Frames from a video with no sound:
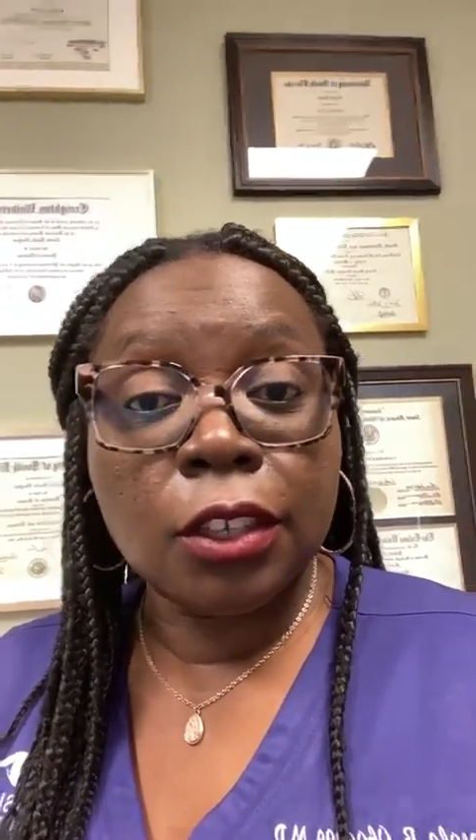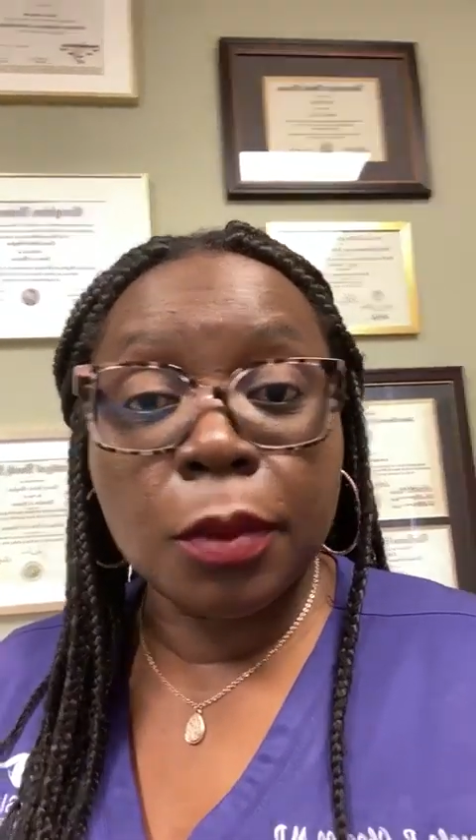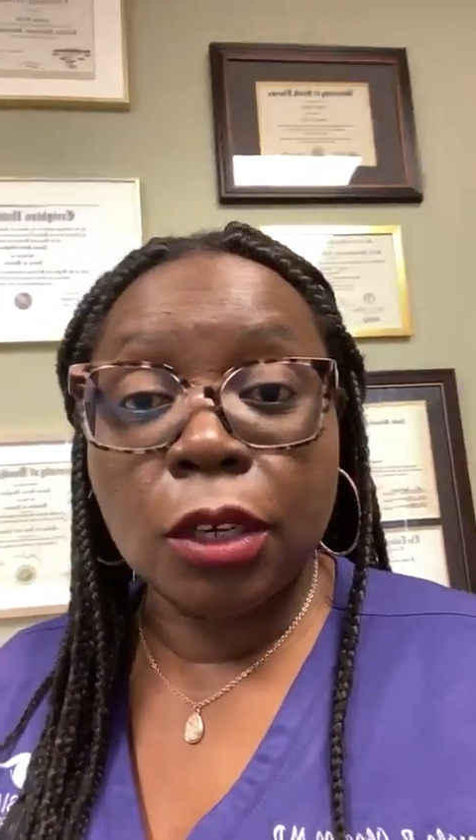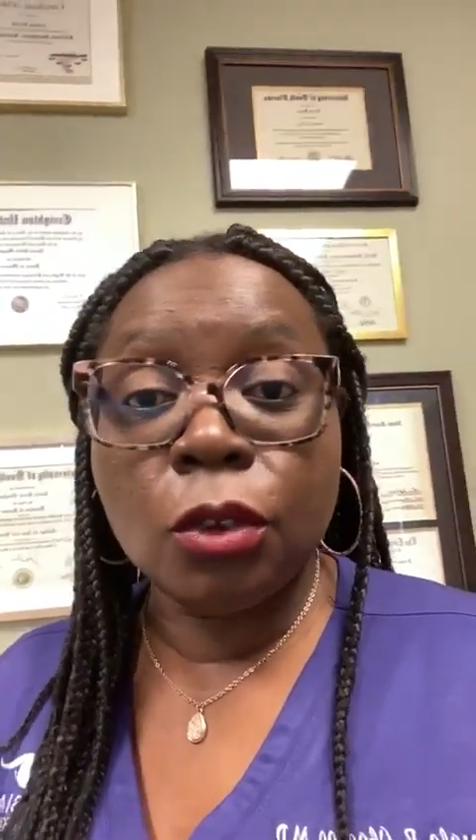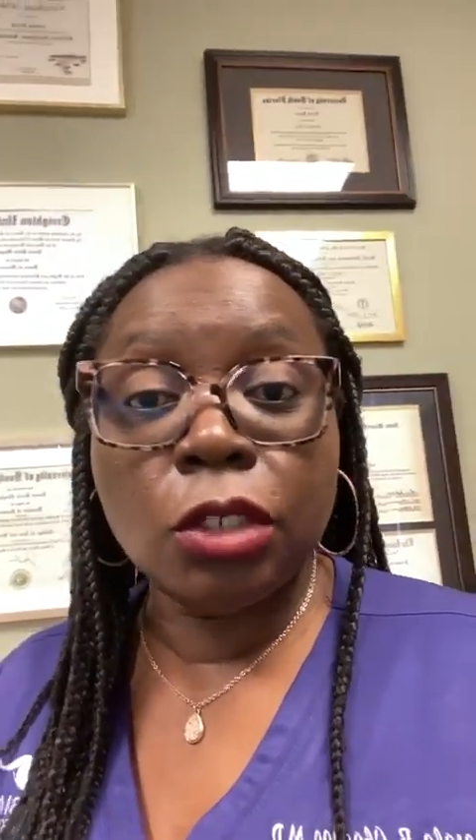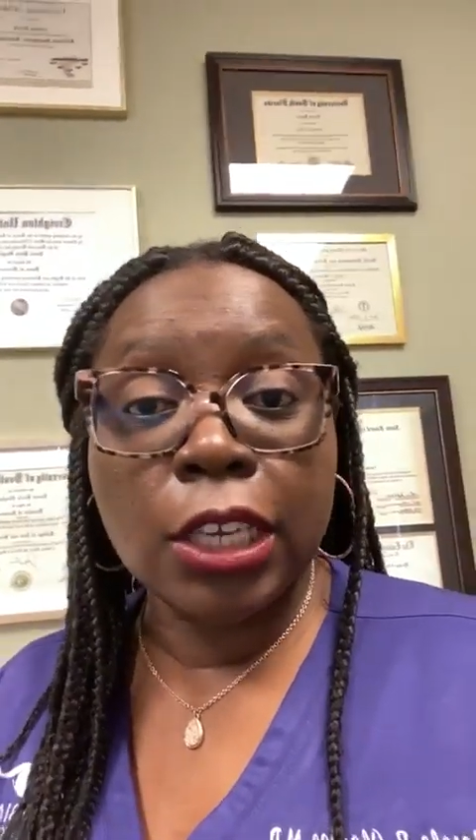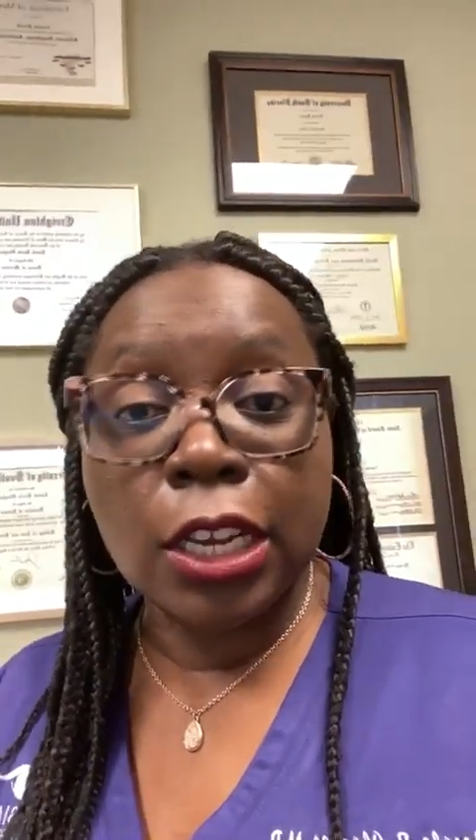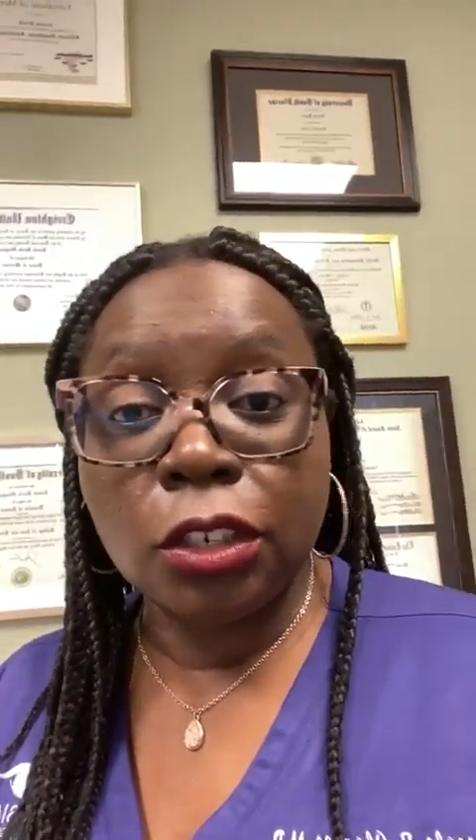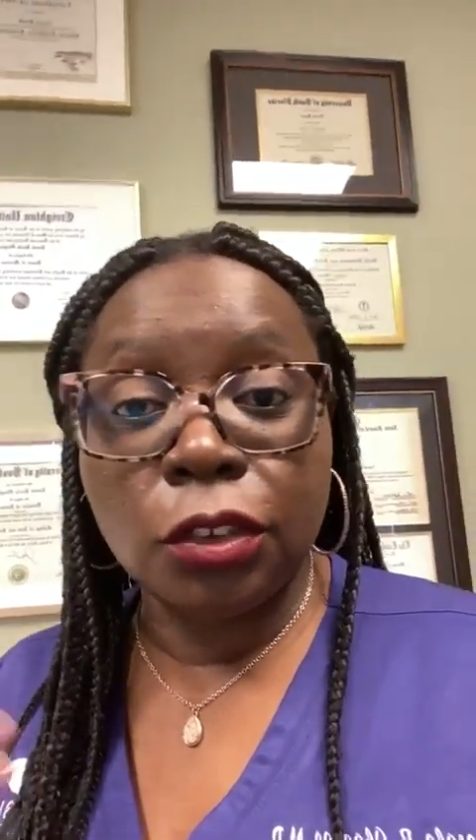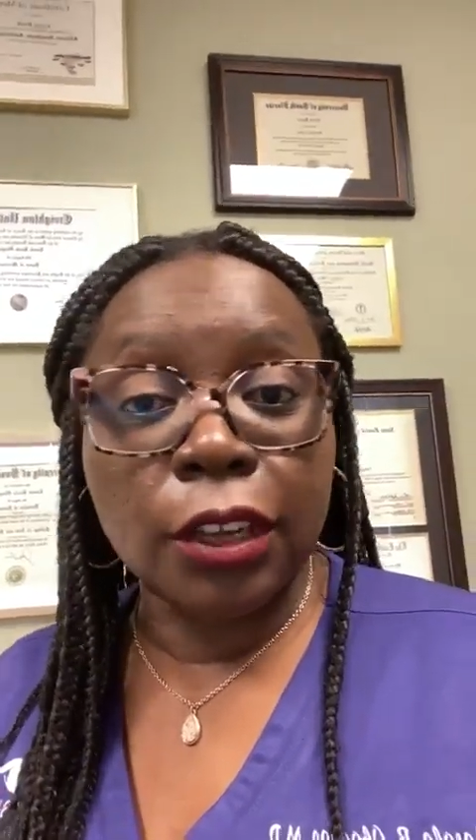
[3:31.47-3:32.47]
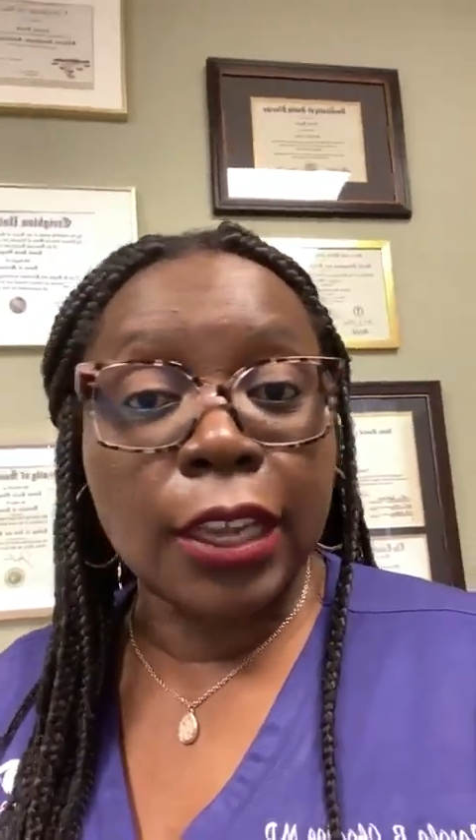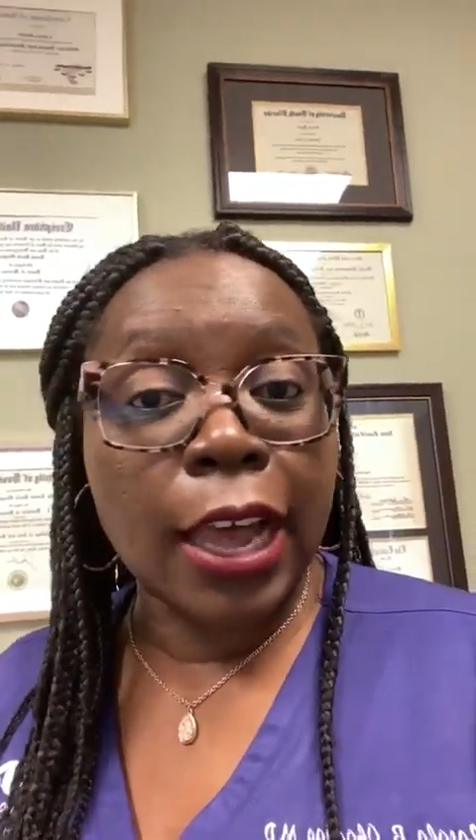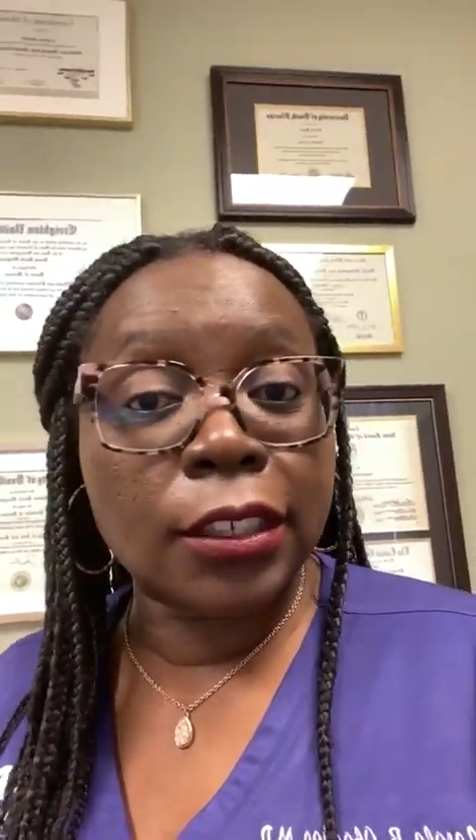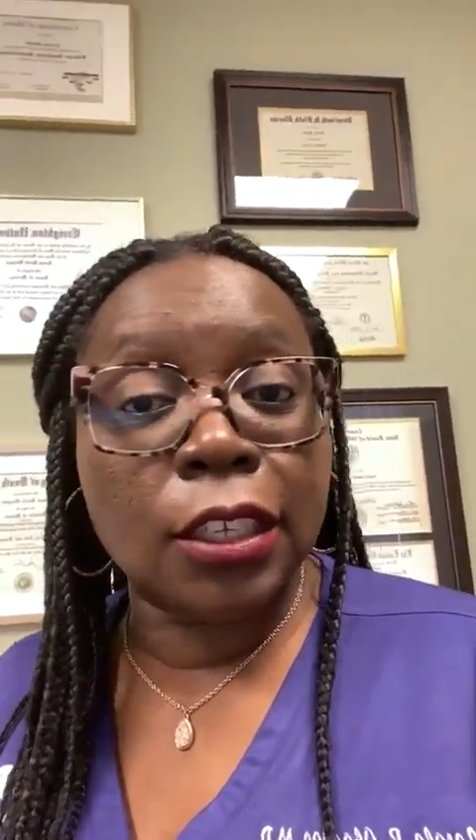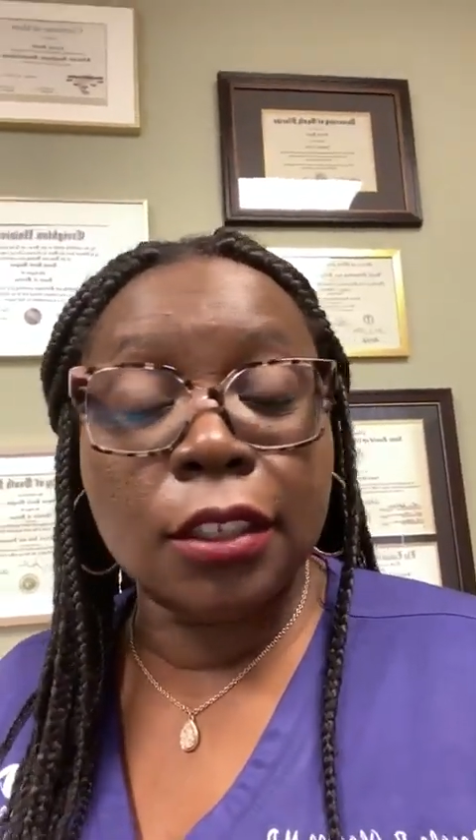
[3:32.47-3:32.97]
There's been no change in your
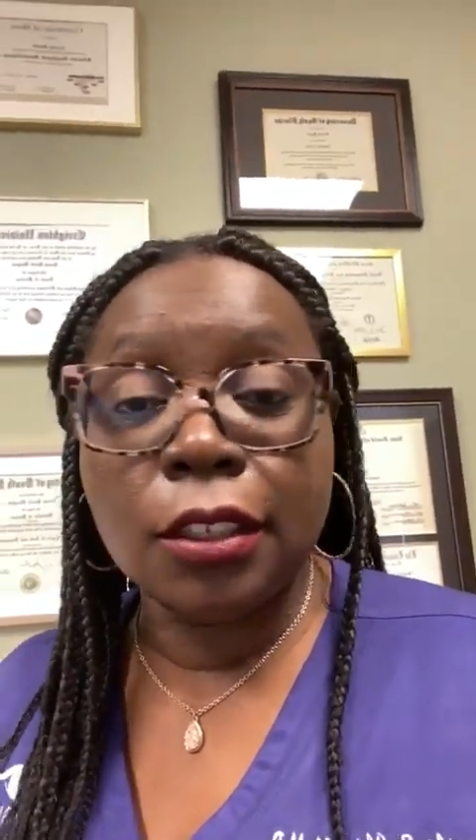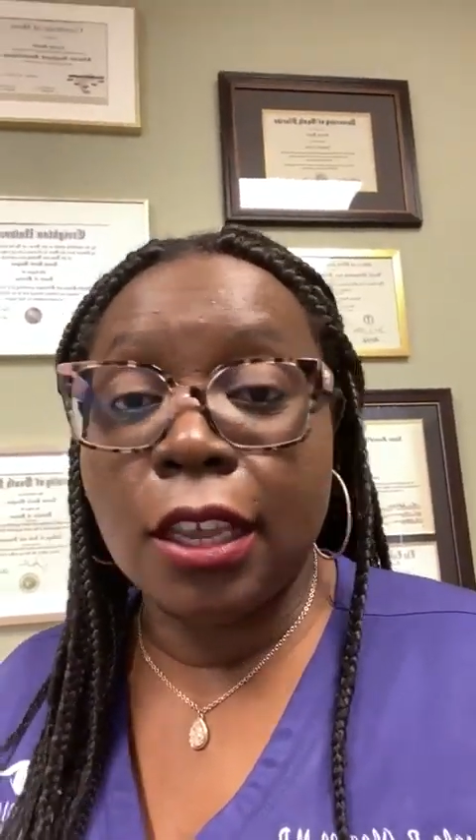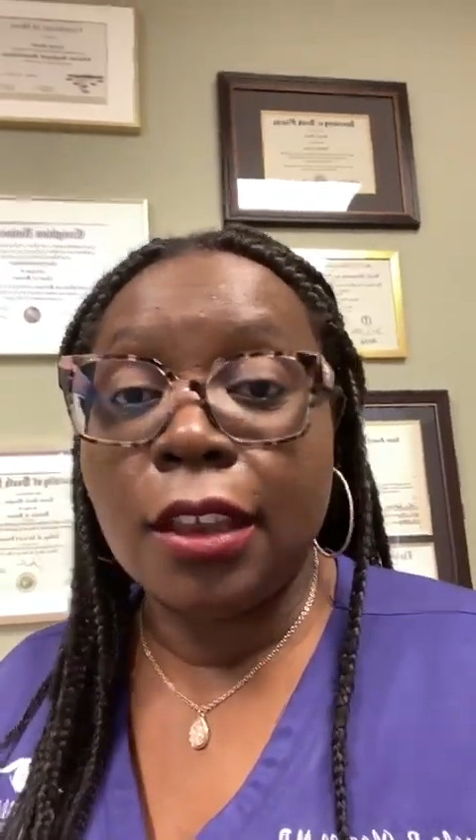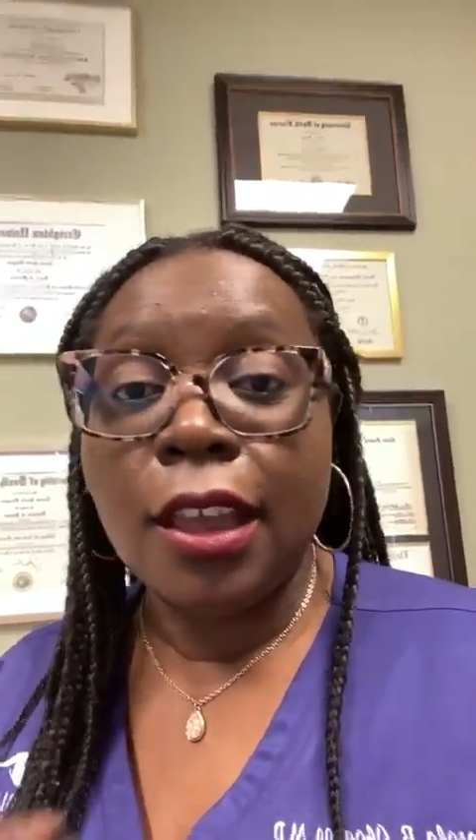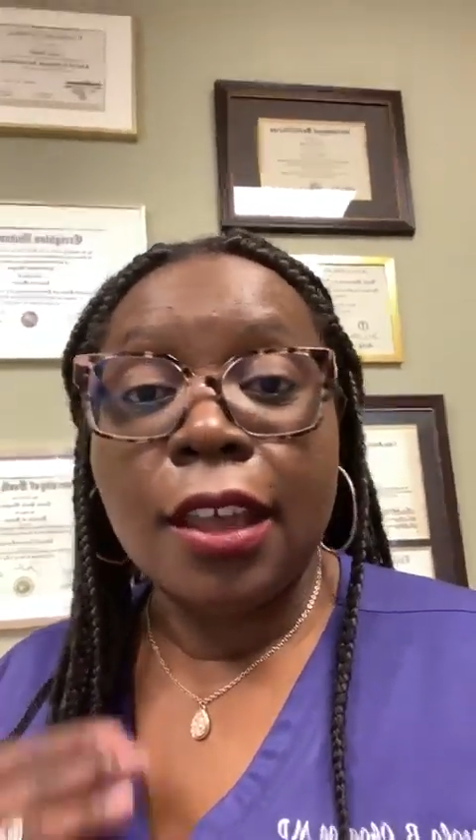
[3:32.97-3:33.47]
glasses.